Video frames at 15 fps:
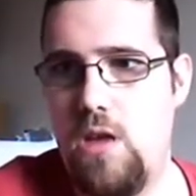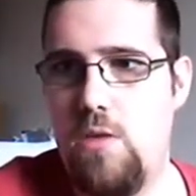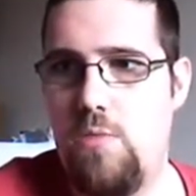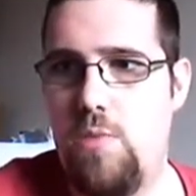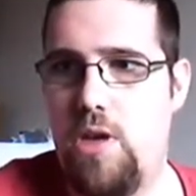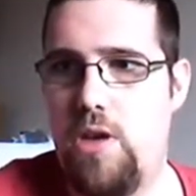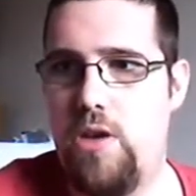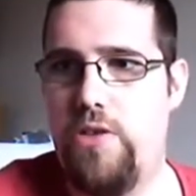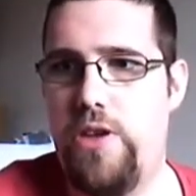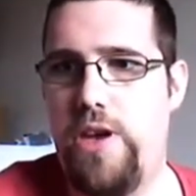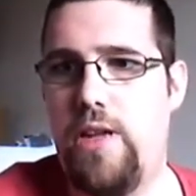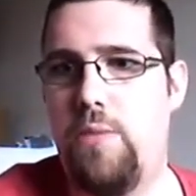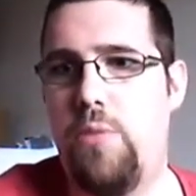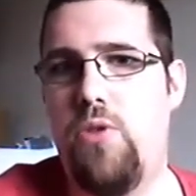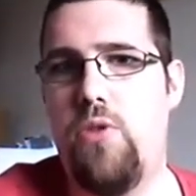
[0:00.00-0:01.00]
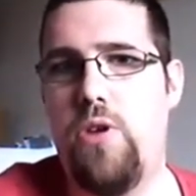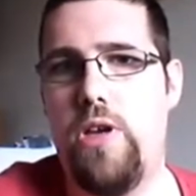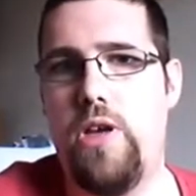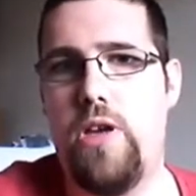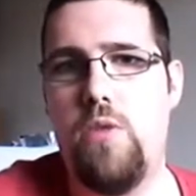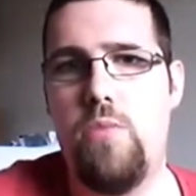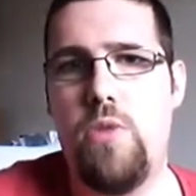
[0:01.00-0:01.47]
because I had a blu-ray
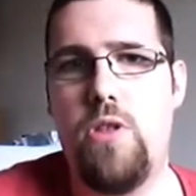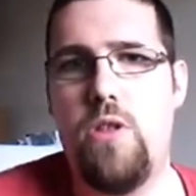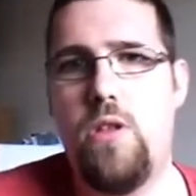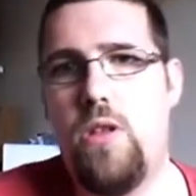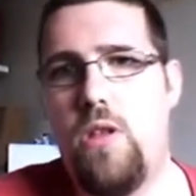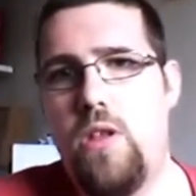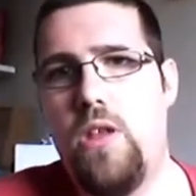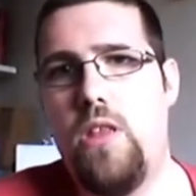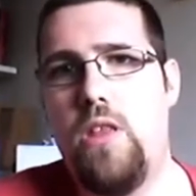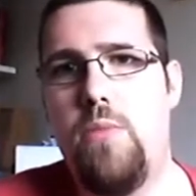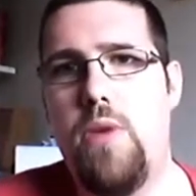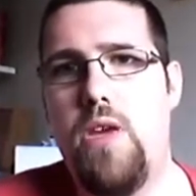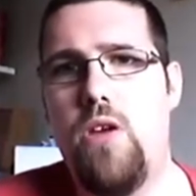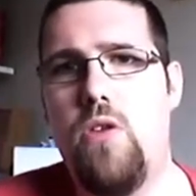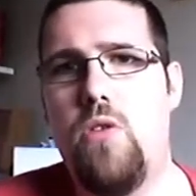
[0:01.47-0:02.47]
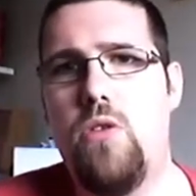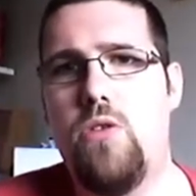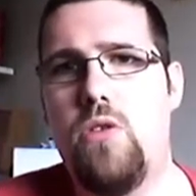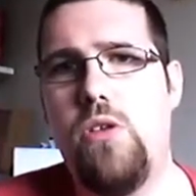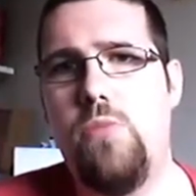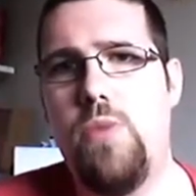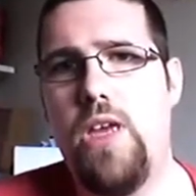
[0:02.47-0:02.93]
coming in the mail. I was
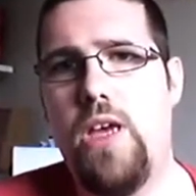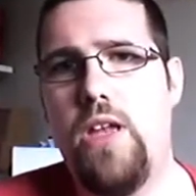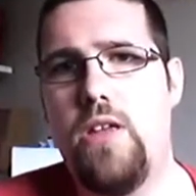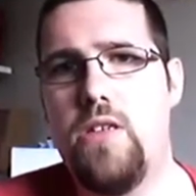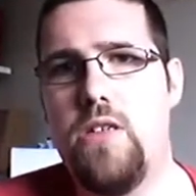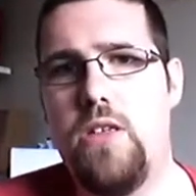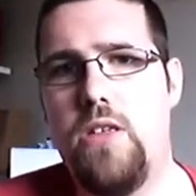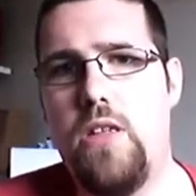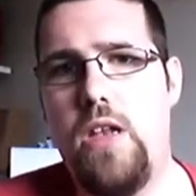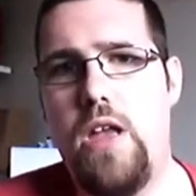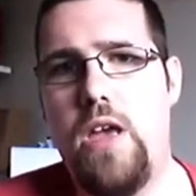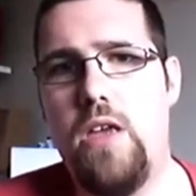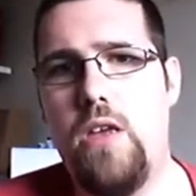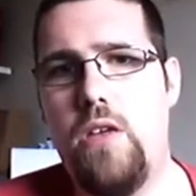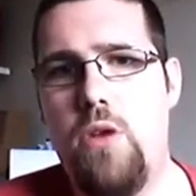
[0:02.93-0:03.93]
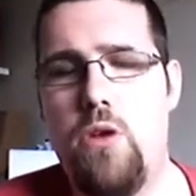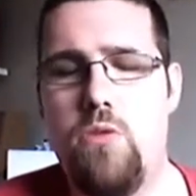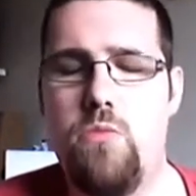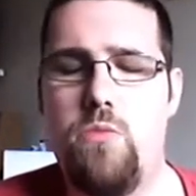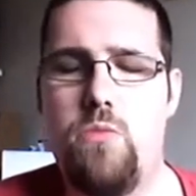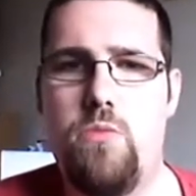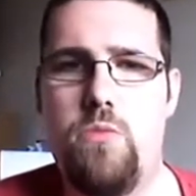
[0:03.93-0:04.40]
going to be getting it Sunday night, well,
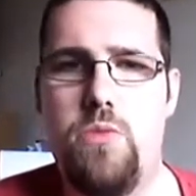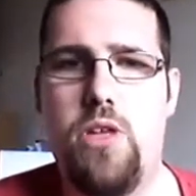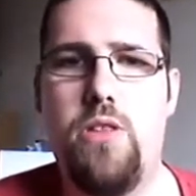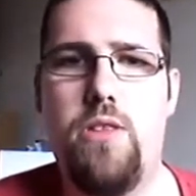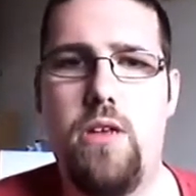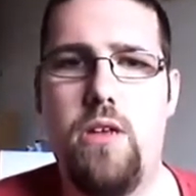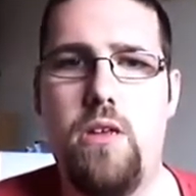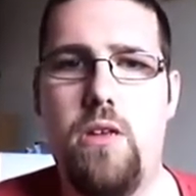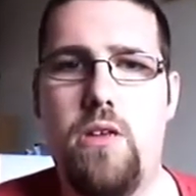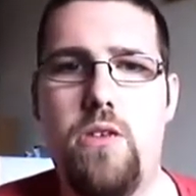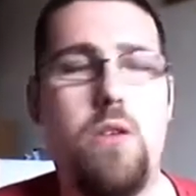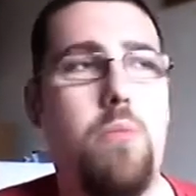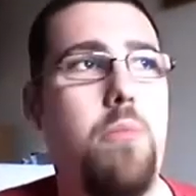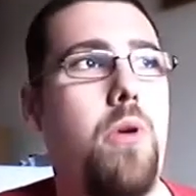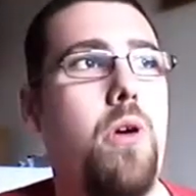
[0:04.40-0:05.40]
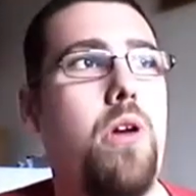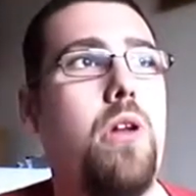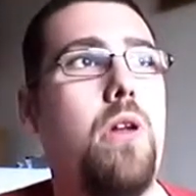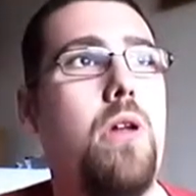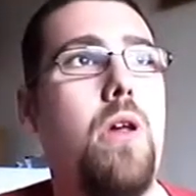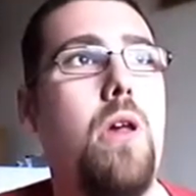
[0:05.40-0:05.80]
Sunday at some point.